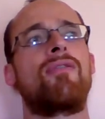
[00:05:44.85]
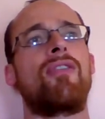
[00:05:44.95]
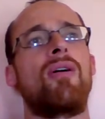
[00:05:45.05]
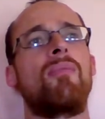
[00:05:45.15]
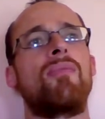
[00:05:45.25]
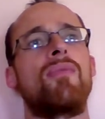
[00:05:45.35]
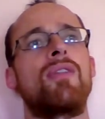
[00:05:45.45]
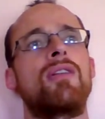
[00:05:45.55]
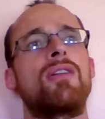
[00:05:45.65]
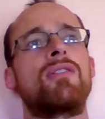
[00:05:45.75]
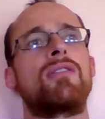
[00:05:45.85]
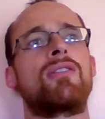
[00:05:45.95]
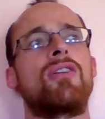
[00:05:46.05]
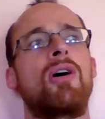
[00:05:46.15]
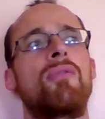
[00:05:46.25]
from
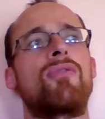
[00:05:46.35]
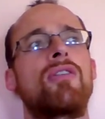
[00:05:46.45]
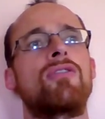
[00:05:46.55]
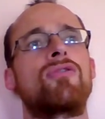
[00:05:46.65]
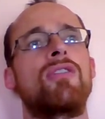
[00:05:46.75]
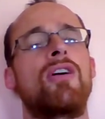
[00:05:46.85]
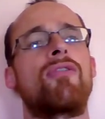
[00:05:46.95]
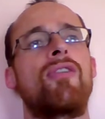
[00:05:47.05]
the top of the country or